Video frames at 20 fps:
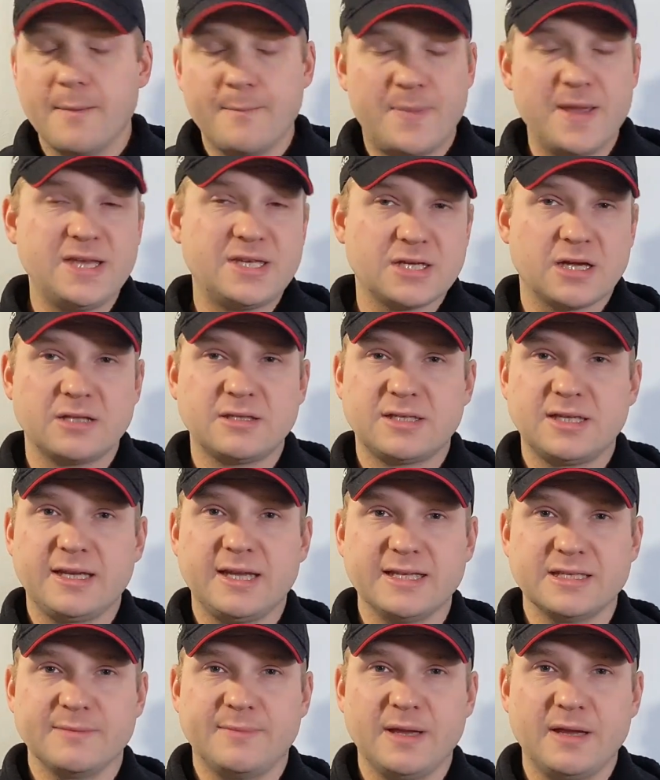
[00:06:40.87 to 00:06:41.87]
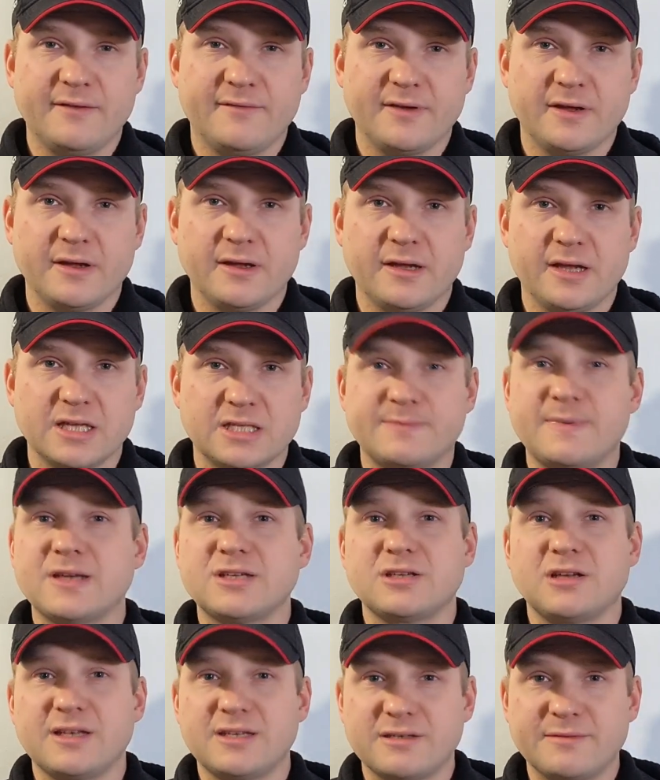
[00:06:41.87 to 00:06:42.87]
Beach hunting is a bit of a
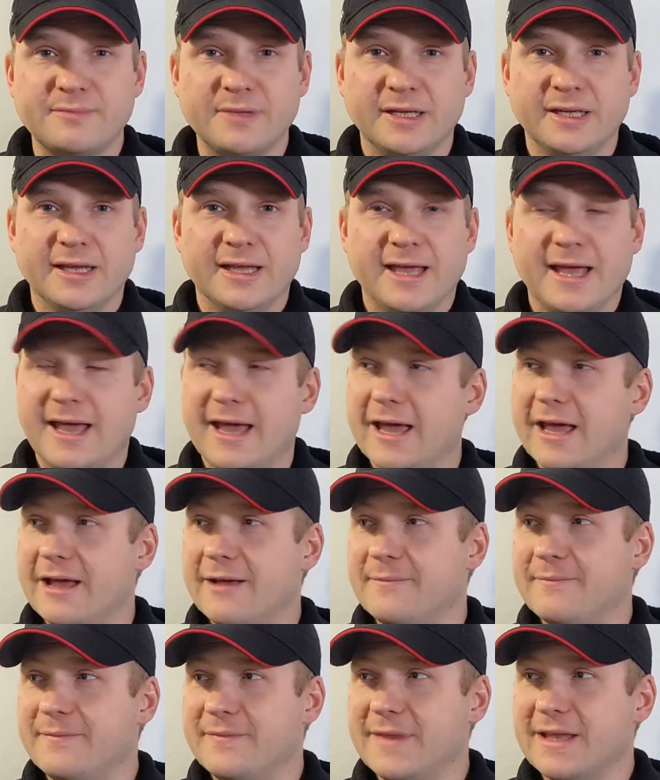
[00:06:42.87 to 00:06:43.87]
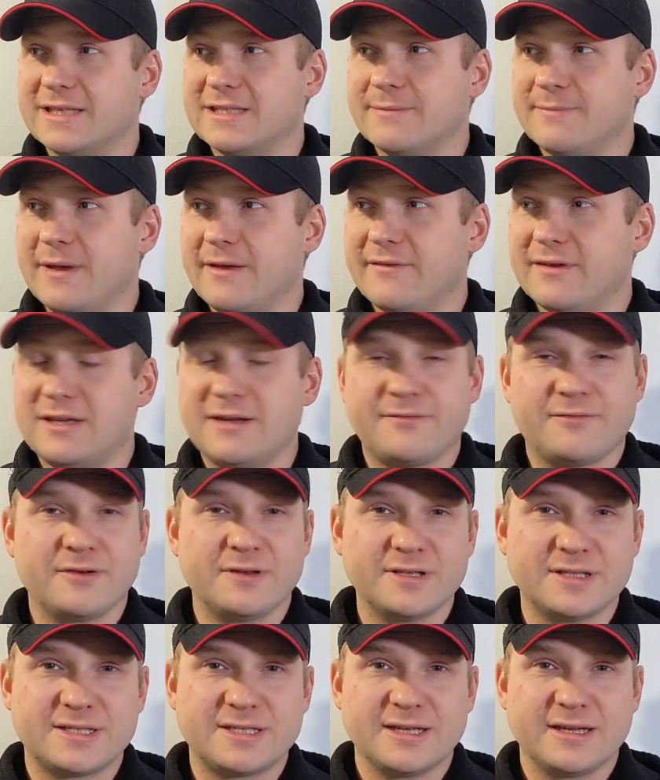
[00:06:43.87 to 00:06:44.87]
specialism. It's a bit of a
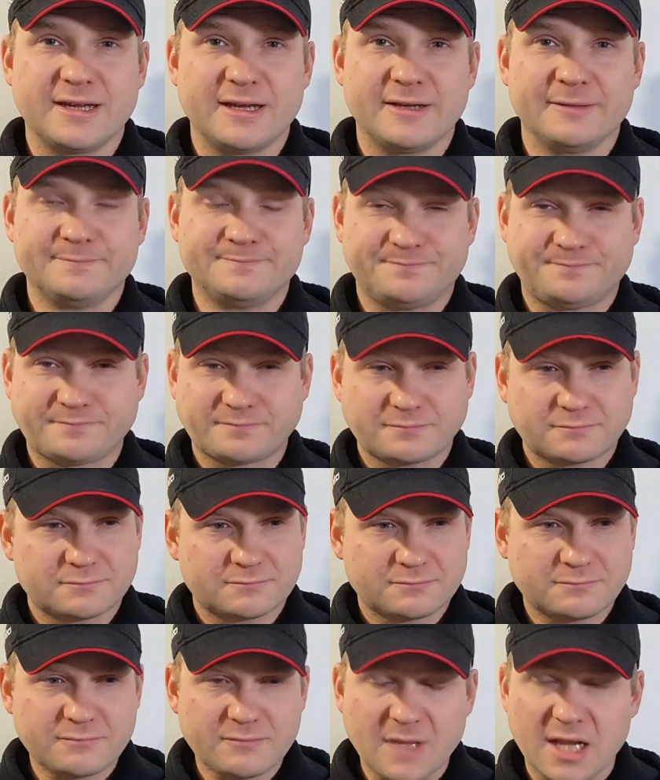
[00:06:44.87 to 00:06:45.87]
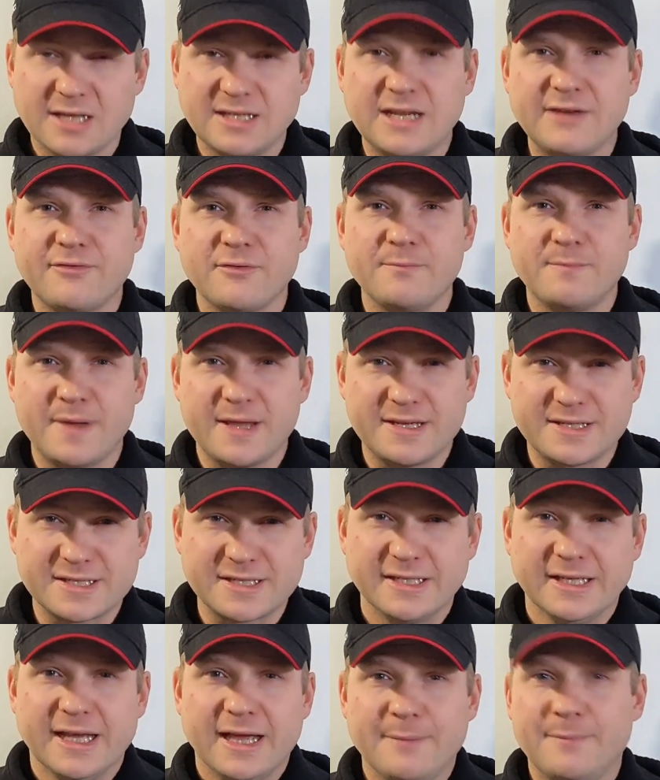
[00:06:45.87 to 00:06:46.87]
different
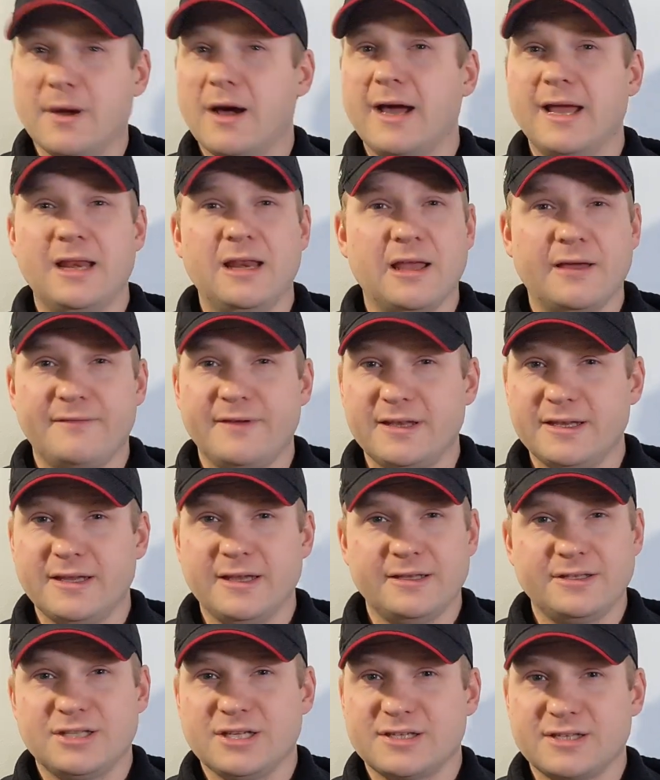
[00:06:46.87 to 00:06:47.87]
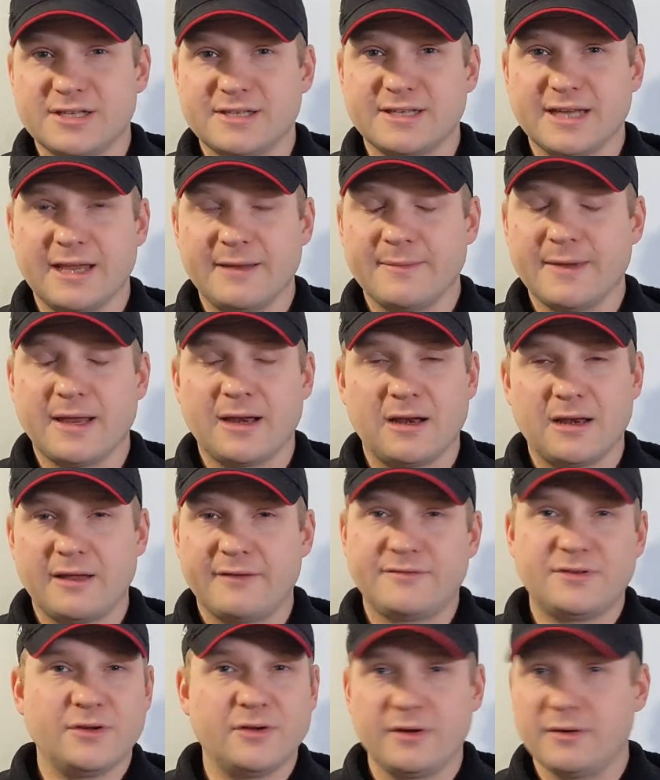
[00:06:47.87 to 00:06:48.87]
beast, but I love it just the same, and I
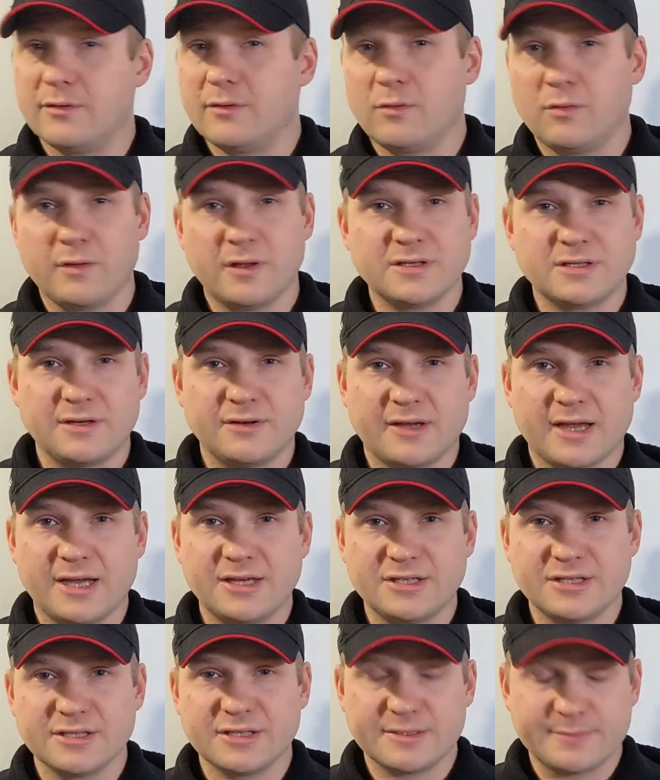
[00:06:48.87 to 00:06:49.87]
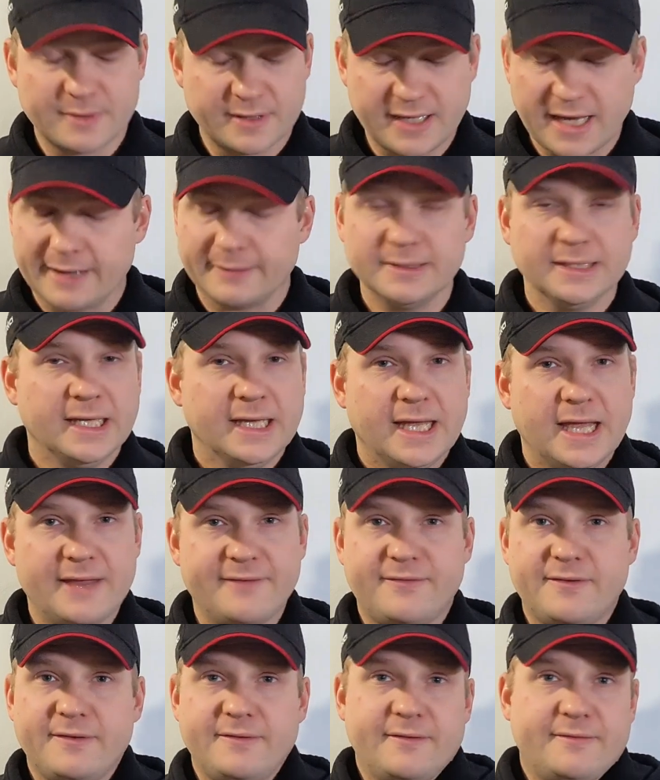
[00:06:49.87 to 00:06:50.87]
love doing all those locations. But yeah,
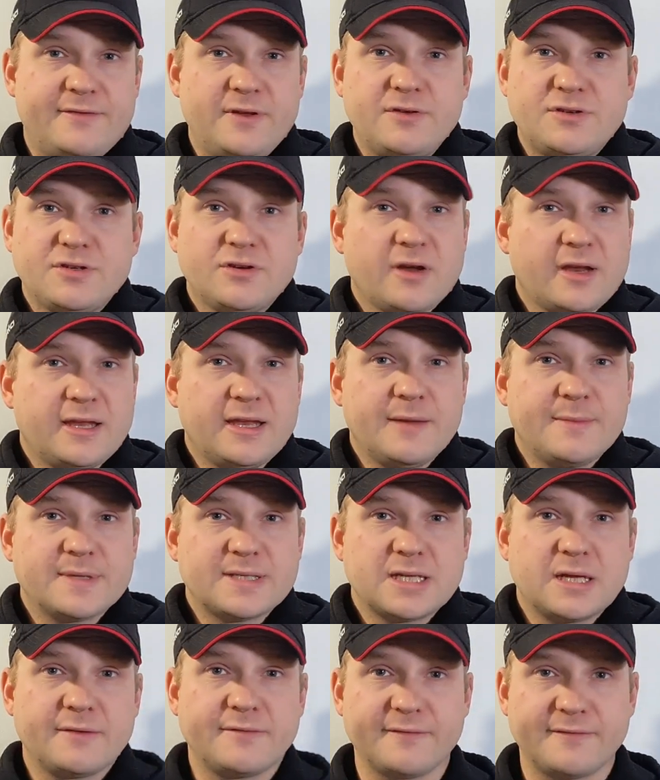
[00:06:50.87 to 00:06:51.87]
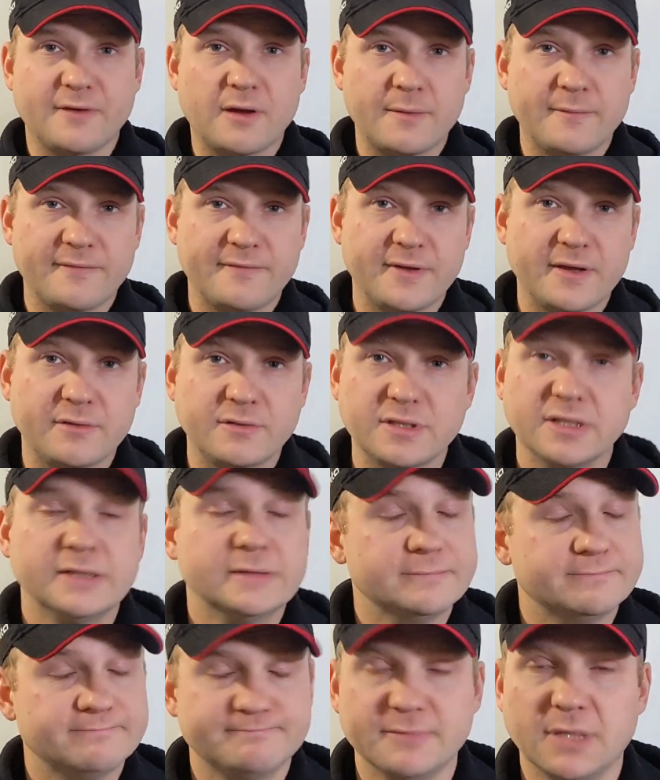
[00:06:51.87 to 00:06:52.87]
if in the future I can get myself a farm field,
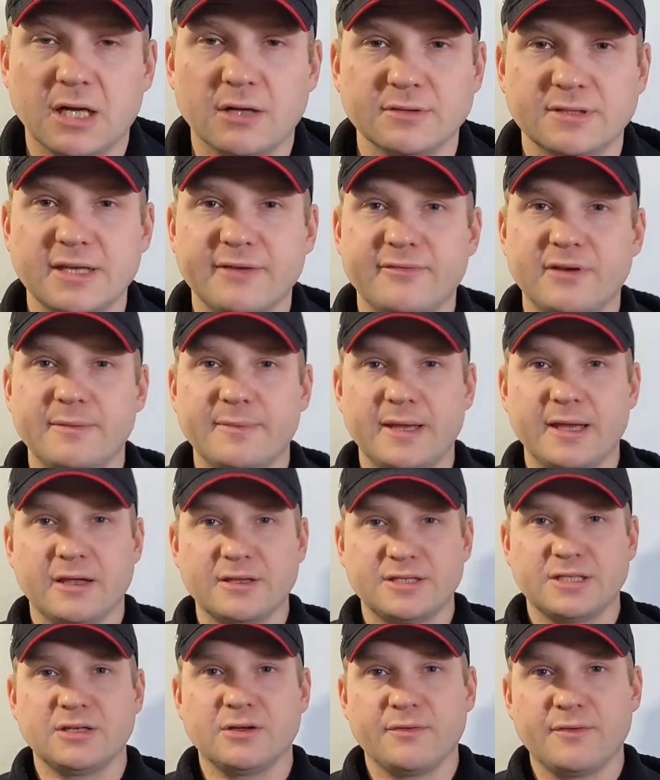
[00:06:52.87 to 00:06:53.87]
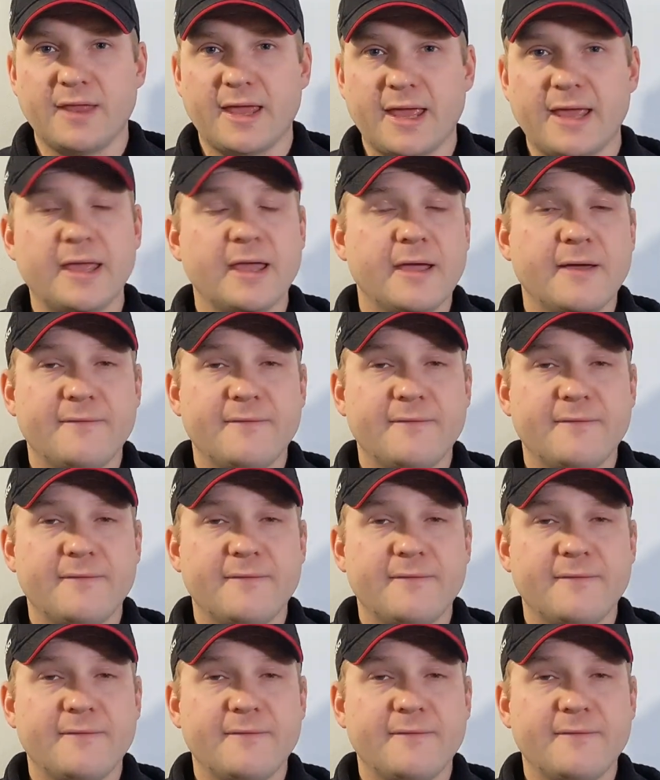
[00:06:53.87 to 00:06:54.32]
I'll definitely be hunting on there.